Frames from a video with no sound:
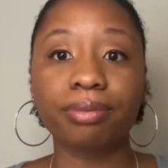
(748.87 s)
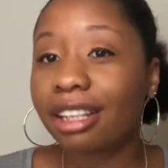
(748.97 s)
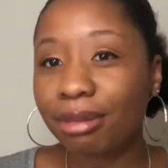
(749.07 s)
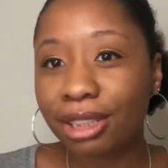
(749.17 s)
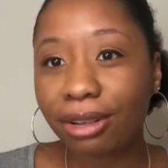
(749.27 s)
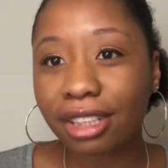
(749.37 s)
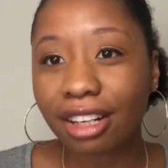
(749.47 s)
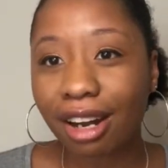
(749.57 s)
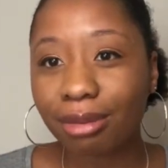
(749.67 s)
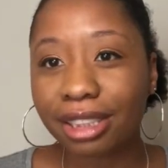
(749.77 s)
Let me know in the
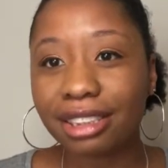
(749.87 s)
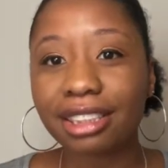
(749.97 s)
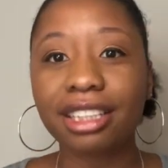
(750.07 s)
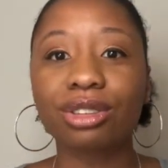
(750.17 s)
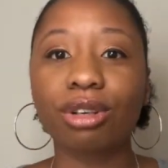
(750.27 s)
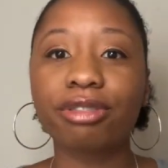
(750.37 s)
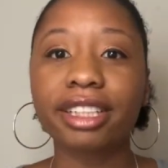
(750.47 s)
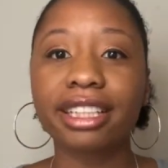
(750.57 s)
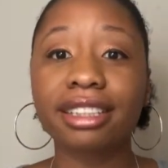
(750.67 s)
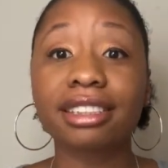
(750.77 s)
comments and don't
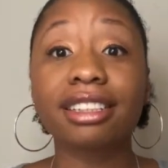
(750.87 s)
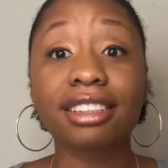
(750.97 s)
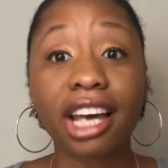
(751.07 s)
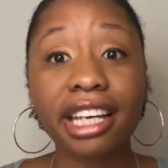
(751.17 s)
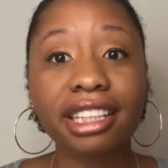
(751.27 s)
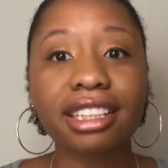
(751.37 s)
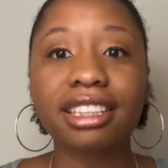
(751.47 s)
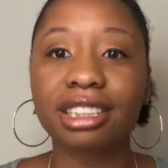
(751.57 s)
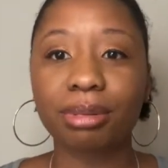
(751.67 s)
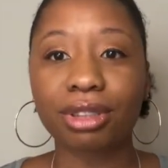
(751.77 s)
forget to like
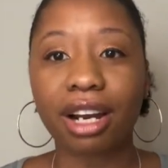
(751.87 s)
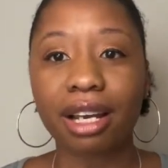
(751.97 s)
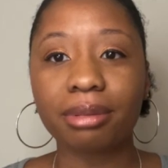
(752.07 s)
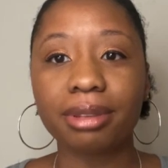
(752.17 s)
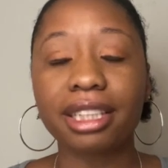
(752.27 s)
and subscribe.